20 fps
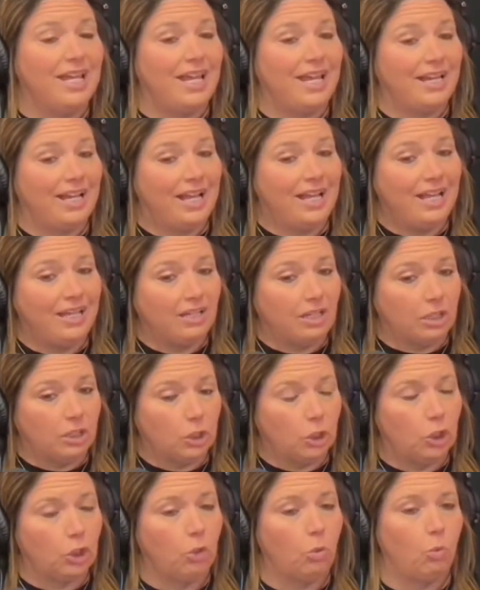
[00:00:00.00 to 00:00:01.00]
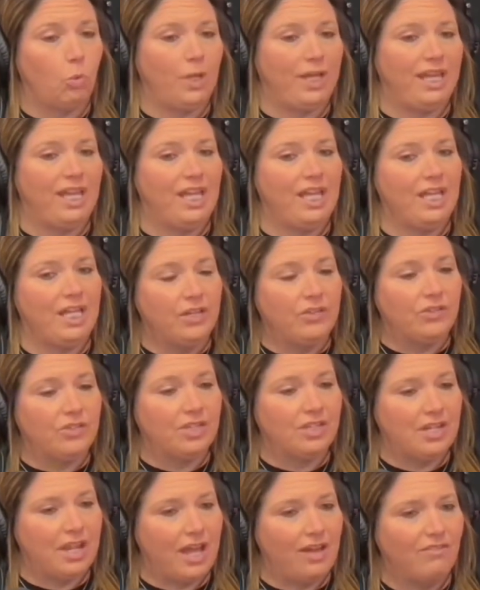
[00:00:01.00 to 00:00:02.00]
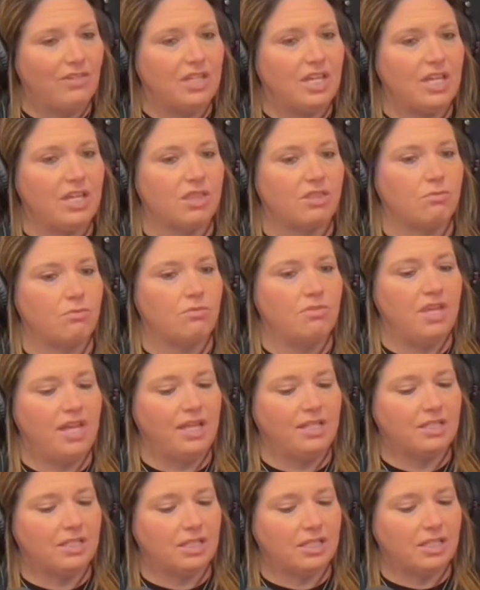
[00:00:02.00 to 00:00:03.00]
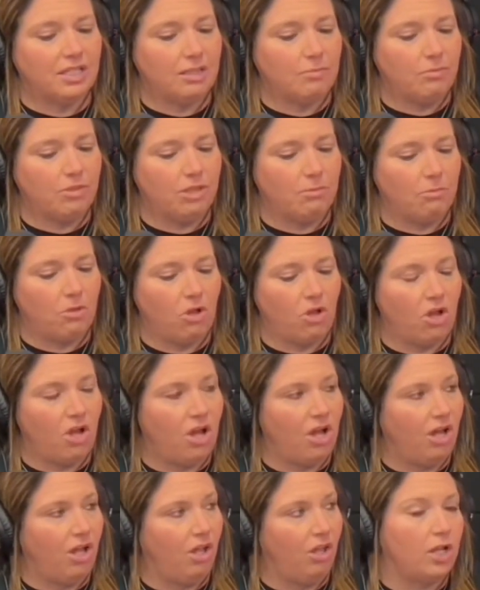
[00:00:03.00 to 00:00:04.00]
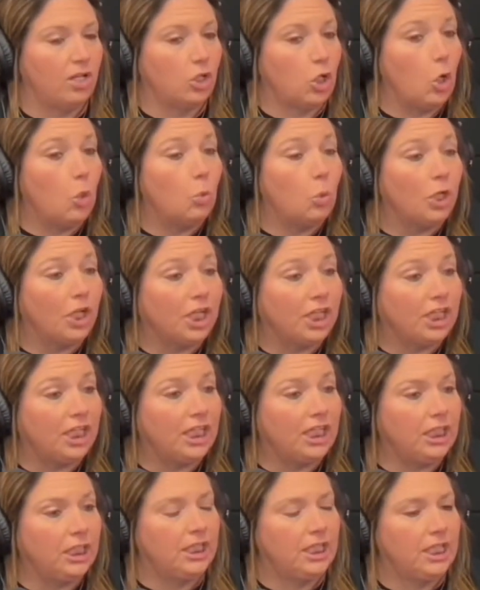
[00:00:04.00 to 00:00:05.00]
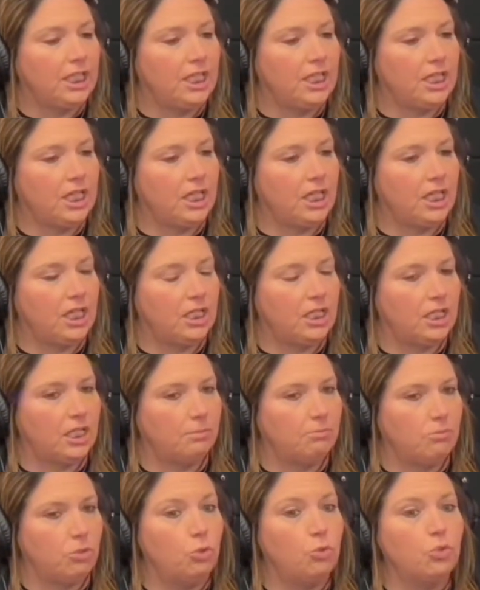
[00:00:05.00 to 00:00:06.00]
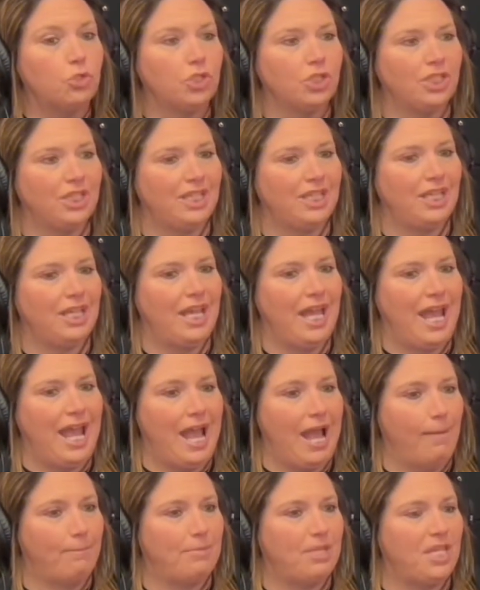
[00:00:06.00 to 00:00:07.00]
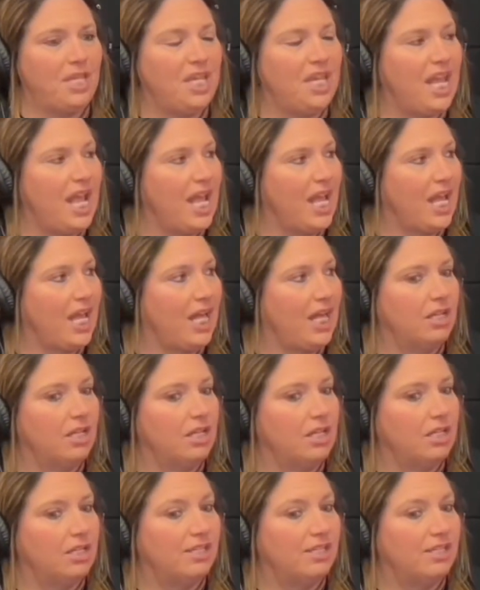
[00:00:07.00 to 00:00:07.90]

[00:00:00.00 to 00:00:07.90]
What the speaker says: And I had to learn a way to navigate through that to keep them all co-working in a mutually happy and